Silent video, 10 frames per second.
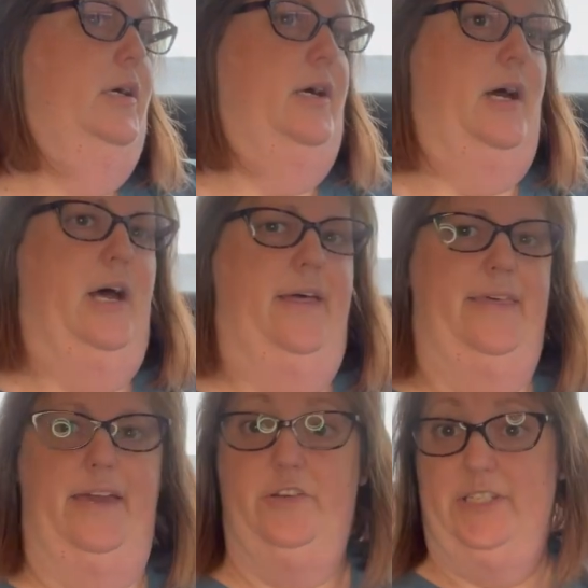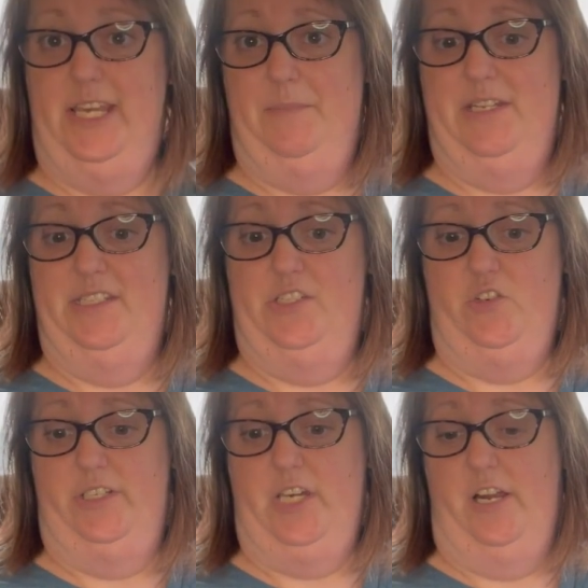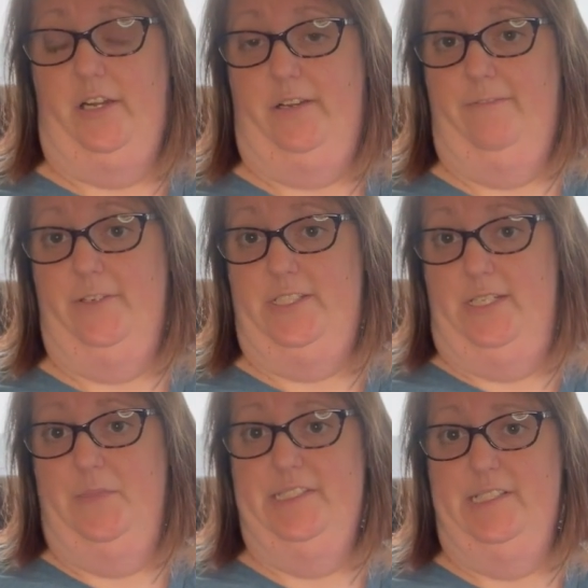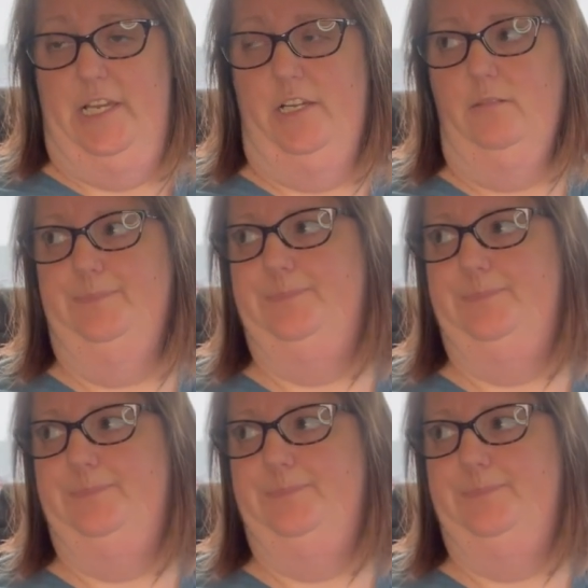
uh, the Entertainment District arc for Demon Slayer.